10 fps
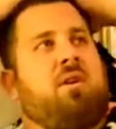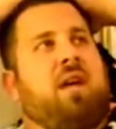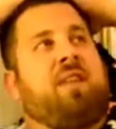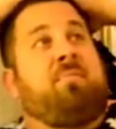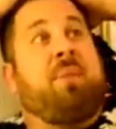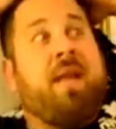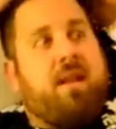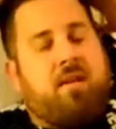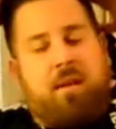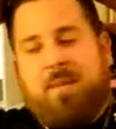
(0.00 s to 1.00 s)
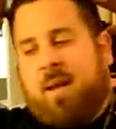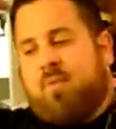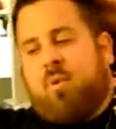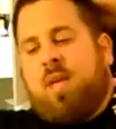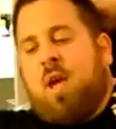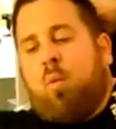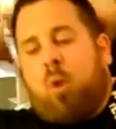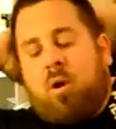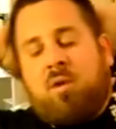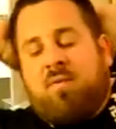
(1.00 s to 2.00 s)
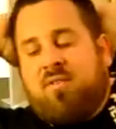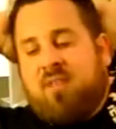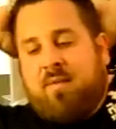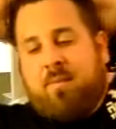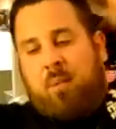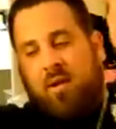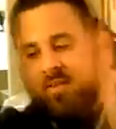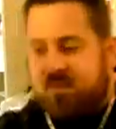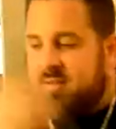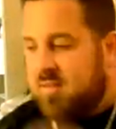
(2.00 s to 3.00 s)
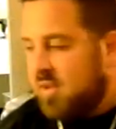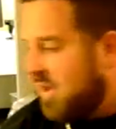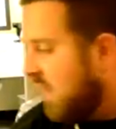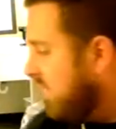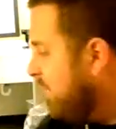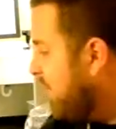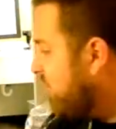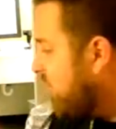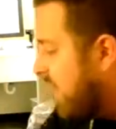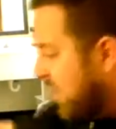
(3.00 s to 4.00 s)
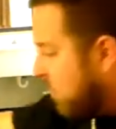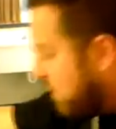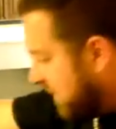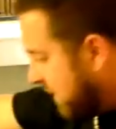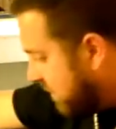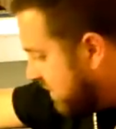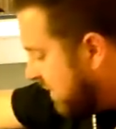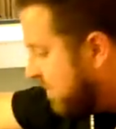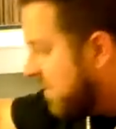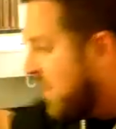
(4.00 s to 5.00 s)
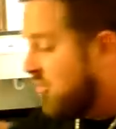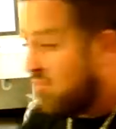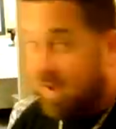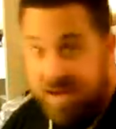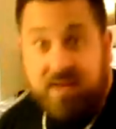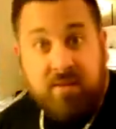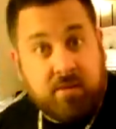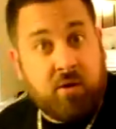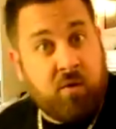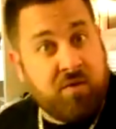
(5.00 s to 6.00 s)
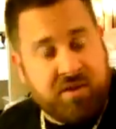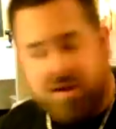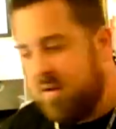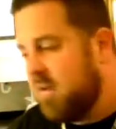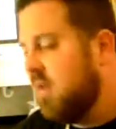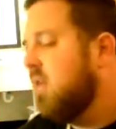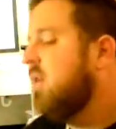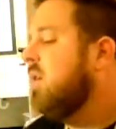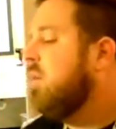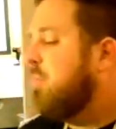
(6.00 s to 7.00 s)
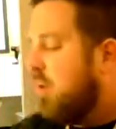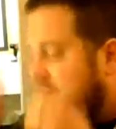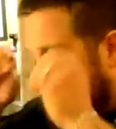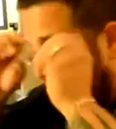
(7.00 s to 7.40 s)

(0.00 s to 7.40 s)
I've been. I mean, I was only at Werner for 7 months, and I did my training over there with them, and I trained over there. But